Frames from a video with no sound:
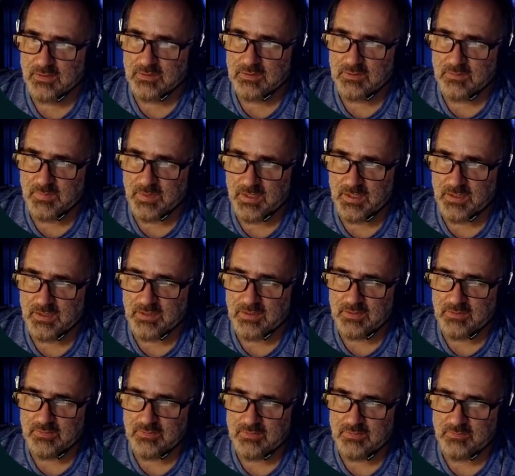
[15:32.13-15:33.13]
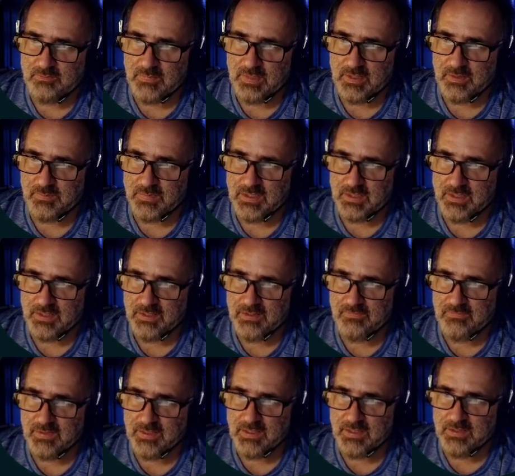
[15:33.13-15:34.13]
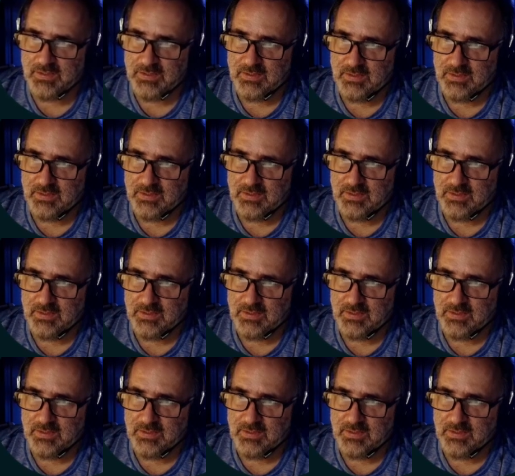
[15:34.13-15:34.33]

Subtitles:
You may or may not have that.